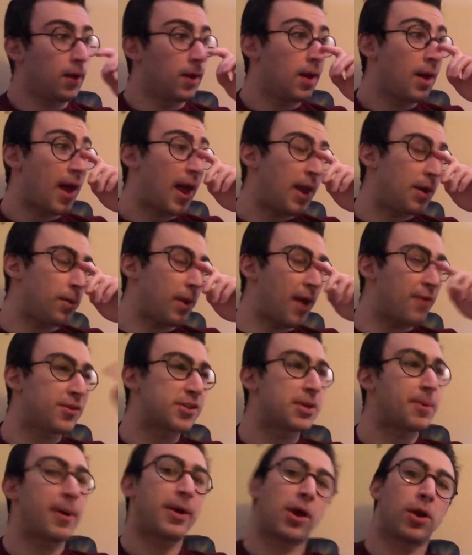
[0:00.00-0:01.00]
And every
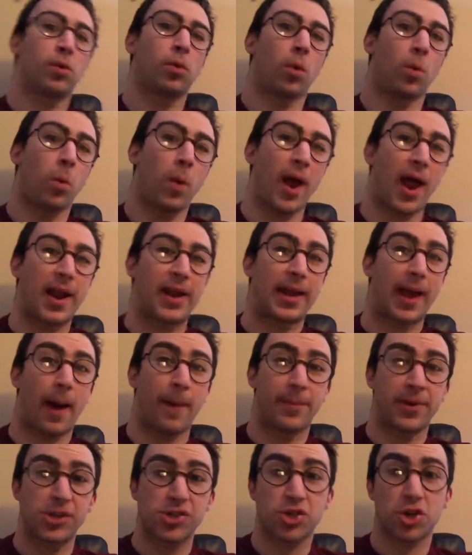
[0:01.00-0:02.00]
time I go to a wedding, I'll
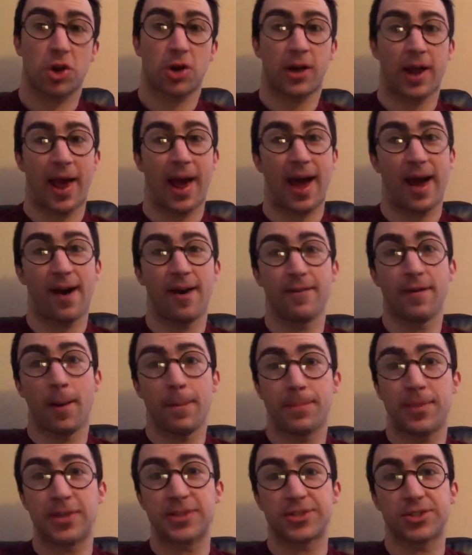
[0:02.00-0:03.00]
be sure to have a
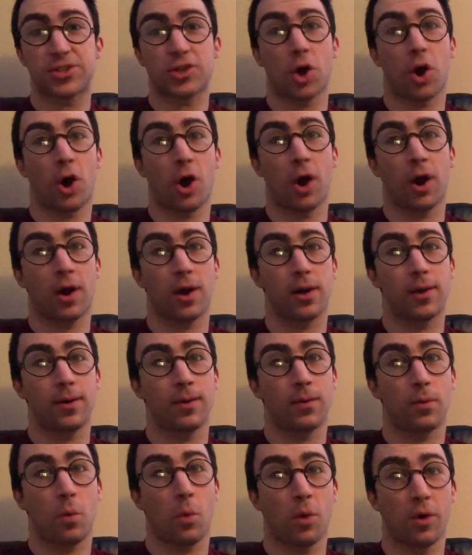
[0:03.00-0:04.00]
business card
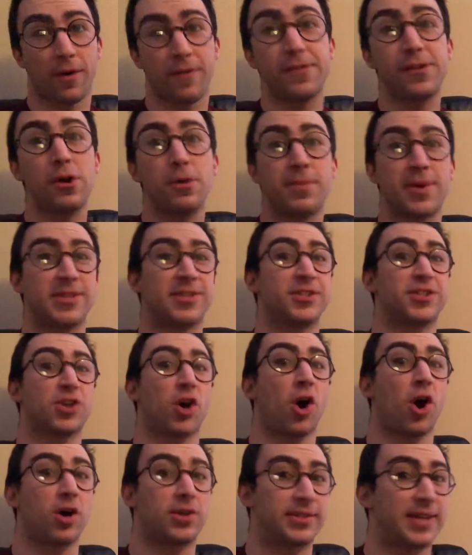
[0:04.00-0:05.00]
or a few business
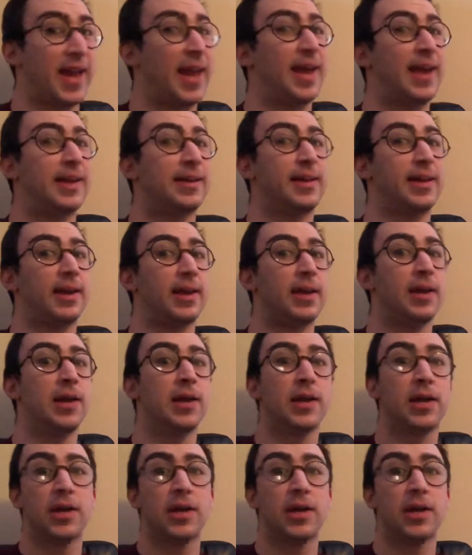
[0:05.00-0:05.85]
cards handy